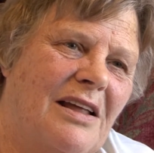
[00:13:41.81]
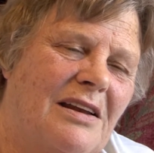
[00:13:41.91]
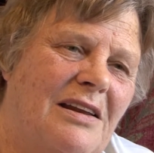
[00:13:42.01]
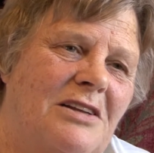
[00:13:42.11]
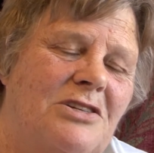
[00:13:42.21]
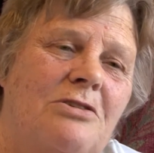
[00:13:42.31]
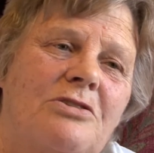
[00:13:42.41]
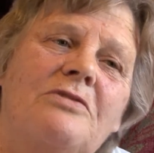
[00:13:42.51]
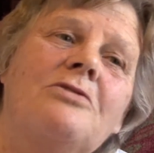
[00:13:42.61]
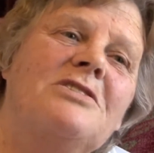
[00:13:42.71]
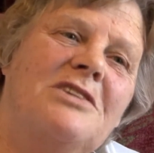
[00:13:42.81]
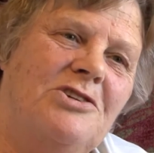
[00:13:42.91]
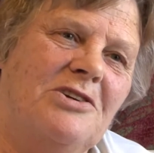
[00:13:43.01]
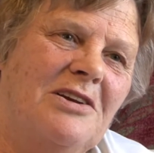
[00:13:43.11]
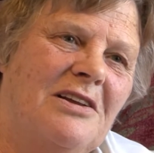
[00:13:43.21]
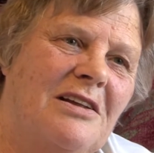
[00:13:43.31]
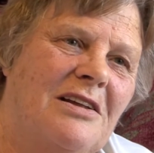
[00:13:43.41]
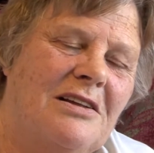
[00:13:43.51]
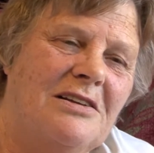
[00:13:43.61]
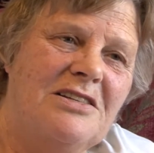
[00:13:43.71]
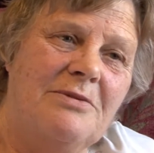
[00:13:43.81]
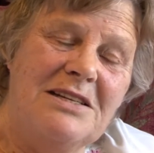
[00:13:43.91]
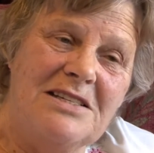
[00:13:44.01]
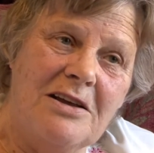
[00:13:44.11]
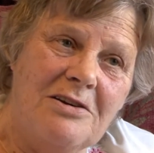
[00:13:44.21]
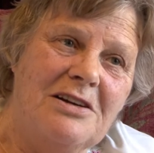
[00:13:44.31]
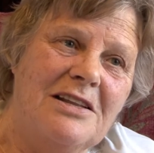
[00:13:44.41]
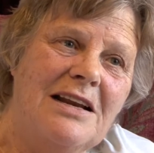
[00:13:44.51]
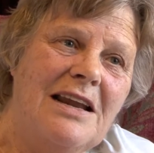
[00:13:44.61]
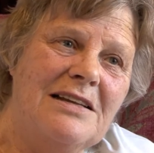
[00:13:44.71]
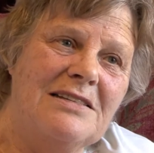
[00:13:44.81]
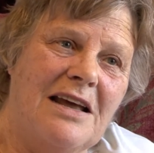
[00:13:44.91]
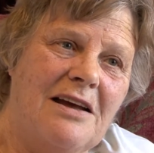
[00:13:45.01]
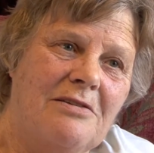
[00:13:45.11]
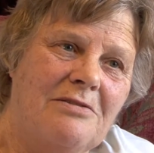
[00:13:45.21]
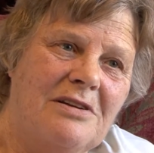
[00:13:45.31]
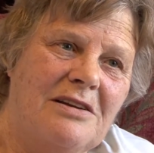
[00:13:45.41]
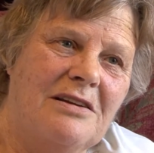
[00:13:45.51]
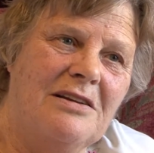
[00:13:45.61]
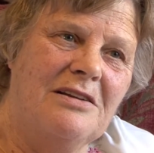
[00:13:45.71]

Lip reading: it needs a lot of oxygen, and so it sucked the glass out.